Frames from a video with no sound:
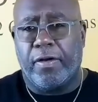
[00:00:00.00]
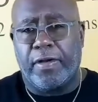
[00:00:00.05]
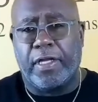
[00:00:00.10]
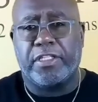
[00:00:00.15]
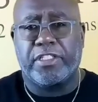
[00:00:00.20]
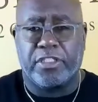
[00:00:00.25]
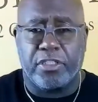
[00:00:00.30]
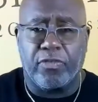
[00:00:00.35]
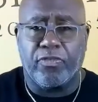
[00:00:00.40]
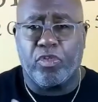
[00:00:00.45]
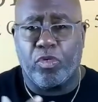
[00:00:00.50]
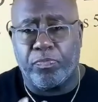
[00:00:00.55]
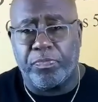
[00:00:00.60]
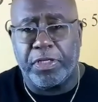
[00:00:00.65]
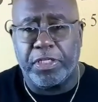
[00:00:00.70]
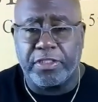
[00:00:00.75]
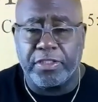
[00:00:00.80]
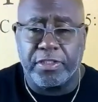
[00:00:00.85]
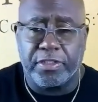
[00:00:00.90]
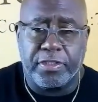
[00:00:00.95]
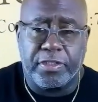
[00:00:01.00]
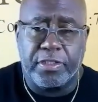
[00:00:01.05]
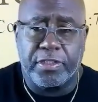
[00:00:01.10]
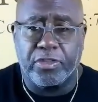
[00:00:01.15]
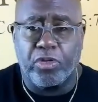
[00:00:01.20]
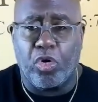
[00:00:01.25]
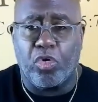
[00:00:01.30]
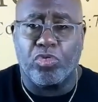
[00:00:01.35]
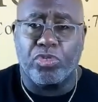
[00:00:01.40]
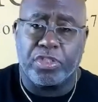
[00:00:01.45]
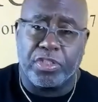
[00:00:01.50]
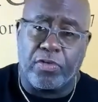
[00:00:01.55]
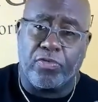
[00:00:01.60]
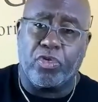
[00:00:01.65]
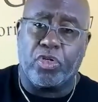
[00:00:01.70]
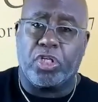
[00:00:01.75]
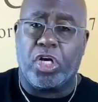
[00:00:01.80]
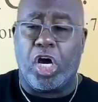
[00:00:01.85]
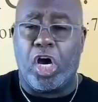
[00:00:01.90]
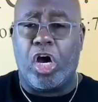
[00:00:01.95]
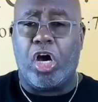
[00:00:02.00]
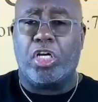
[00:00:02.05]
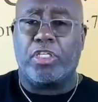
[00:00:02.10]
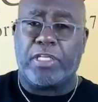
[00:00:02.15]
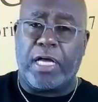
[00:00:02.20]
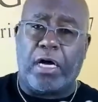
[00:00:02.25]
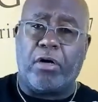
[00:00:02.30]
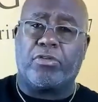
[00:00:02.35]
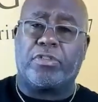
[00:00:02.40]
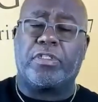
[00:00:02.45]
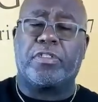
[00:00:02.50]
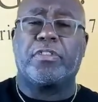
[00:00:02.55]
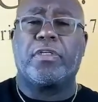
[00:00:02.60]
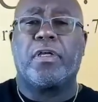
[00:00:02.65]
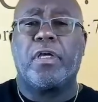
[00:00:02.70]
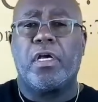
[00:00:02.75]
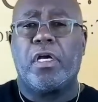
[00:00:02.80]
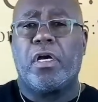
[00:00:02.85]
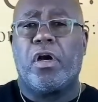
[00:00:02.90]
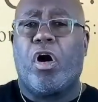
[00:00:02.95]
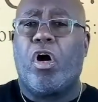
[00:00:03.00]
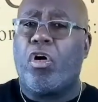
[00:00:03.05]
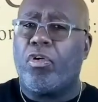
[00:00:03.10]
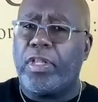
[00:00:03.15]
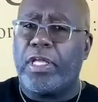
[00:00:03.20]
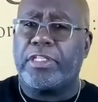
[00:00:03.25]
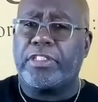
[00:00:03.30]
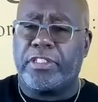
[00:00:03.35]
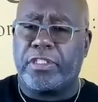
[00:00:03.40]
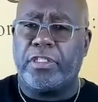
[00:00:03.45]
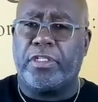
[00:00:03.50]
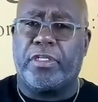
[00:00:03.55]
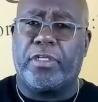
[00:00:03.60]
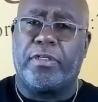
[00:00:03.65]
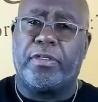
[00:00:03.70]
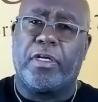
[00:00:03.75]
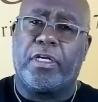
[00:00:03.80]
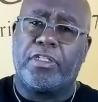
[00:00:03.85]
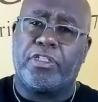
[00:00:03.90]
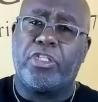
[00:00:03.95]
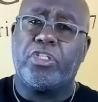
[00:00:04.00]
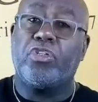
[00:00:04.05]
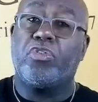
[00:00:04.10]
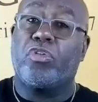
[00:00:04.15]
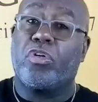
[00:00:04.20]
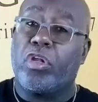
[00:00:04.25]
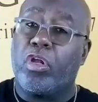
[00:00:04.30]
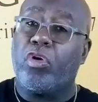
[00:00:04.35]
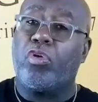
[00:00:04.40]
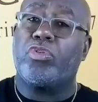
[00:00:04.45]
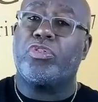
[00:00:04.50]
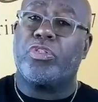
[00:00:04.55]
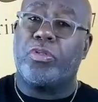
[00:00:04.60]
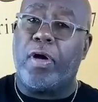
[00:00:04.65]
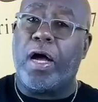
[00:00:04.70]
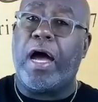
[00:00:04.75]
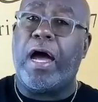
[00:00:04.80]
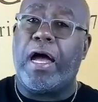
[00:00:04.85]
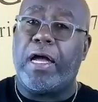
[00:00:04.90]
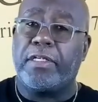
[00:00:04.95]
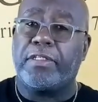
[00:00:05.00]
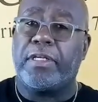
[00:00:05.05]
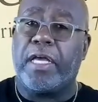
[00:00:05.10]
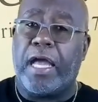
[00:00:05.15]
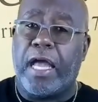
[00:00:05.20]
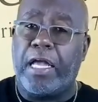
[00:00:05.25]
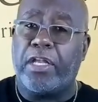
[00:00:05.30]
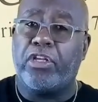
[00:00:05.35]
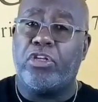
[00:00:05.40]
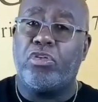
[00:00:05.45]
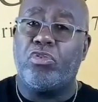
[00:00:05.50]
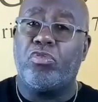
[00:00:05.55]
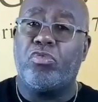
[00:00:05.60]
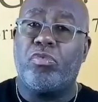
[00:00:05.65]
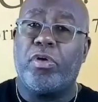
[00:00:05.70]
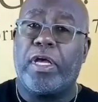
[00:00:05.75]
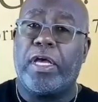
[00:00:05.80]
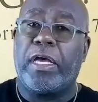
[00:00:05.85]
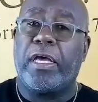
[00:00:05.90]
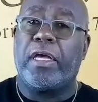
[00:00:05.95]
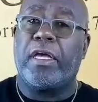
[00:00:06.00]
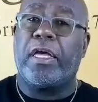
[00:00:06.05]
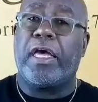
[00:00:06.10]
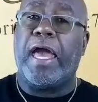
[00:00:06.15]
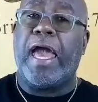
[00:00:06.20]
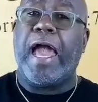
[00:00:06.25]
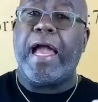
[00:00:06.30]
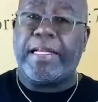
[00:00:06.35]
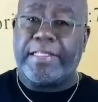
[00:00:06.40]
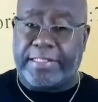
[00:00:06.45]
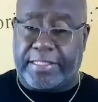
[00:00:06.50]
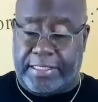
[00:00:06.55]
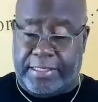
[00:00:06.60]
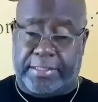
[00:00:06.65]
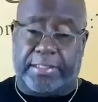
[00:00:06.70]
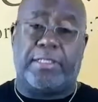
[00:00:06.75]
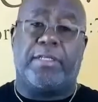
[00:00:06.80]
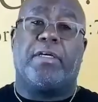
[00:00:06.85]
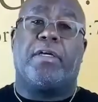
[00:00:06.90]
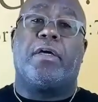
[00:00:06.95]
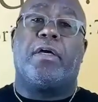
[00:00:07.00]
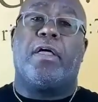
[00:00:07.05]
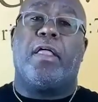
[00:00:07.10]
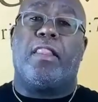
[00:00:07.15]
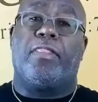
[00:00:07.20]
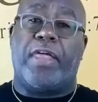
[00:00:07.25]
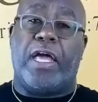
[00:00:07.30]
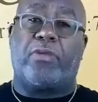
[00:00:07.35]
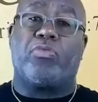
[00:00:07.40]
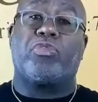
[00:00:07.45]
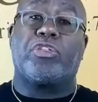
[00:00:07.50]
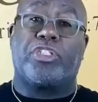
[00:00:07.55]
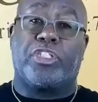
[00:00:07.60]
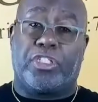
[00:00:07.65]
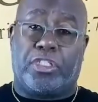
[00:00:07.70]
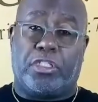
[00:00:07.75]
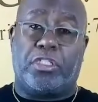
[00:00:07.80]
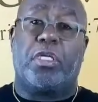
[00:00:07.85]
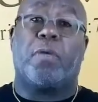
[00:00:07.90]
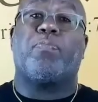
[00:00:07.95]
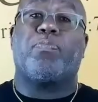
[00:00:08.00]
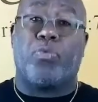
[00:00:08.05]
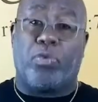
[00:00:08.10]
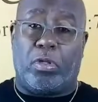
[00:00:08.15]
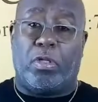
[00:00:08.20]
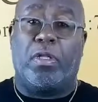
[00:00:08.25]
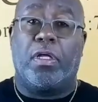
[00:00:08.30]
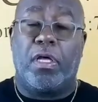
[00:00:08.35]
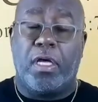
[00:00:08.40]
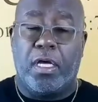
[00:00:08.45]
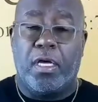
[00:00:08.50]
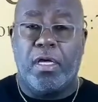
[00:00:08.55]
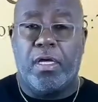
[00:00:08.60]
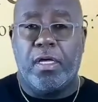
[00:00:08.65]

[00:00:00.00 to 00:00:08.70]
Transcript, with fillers: got several businesses, own several cars, houses. Oh, that's good until you close your eyes and you exit that which is temporal,